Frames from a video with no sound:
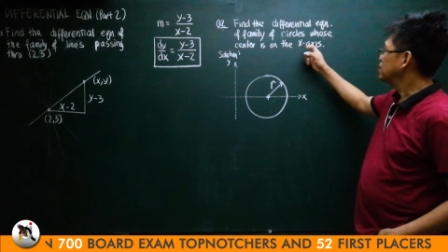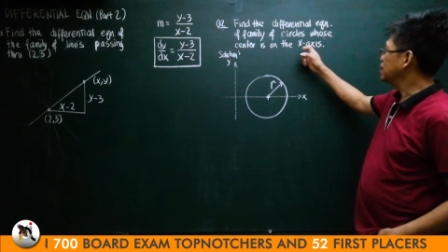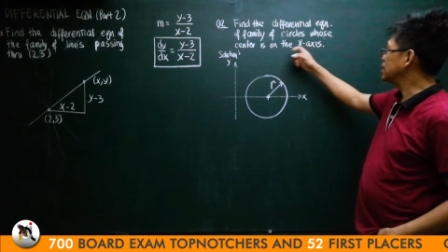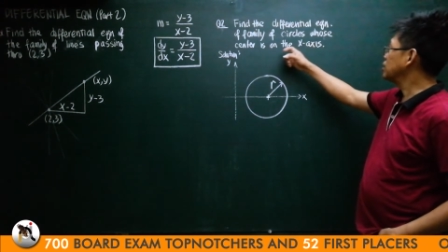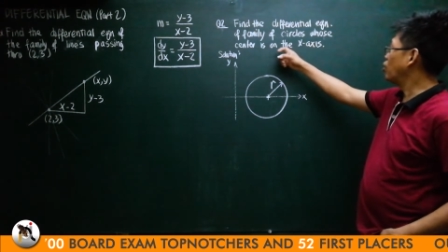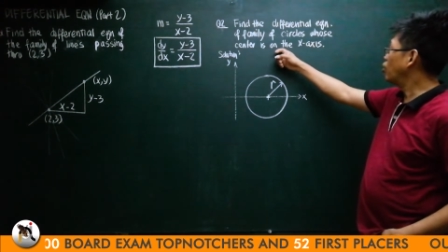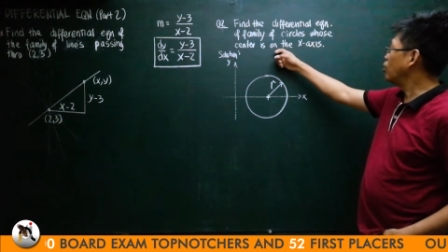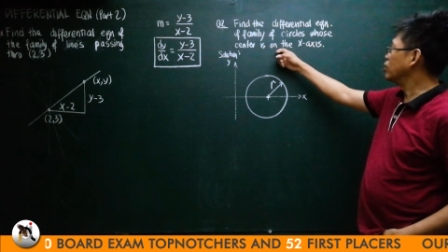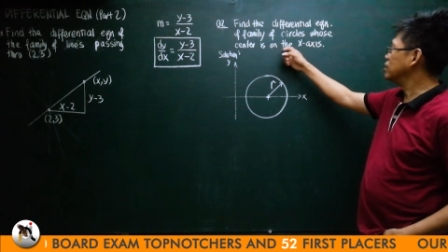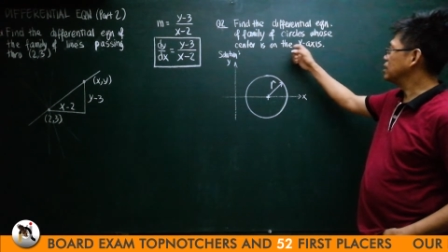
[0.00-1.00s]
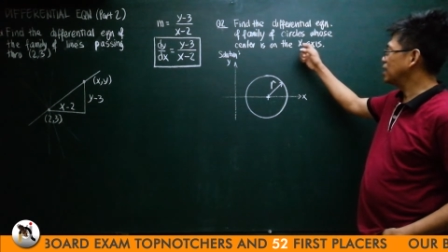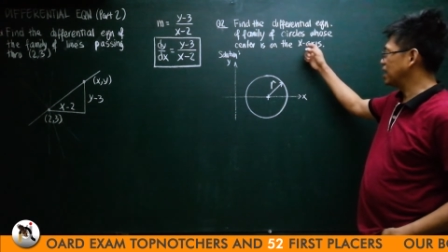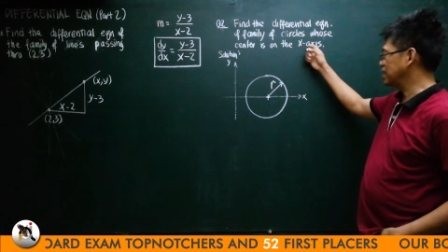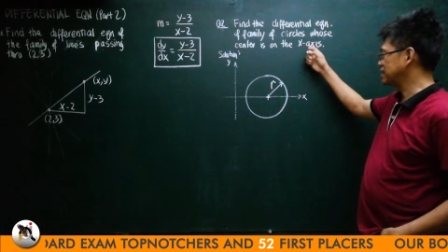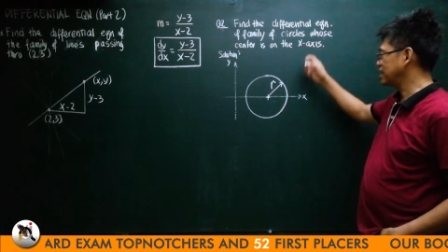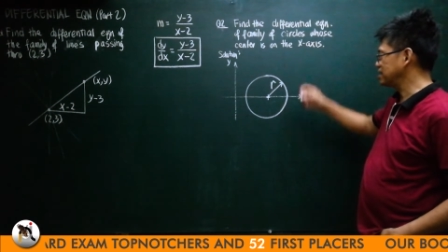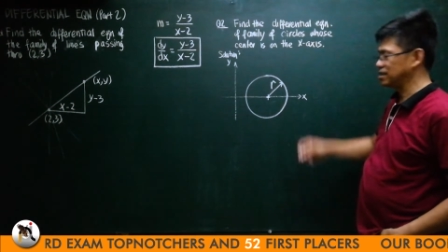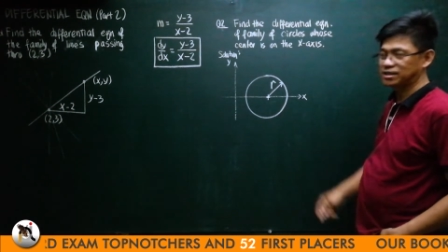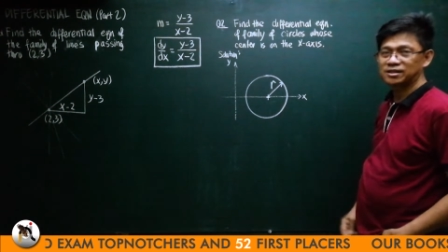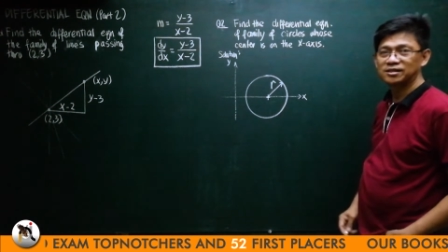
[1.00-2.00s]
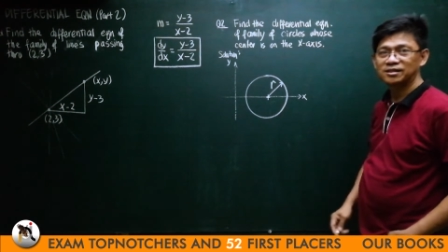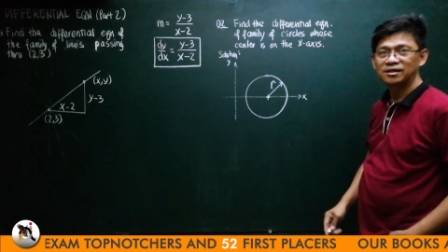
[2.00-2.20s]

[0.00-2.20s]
is on the x-axis.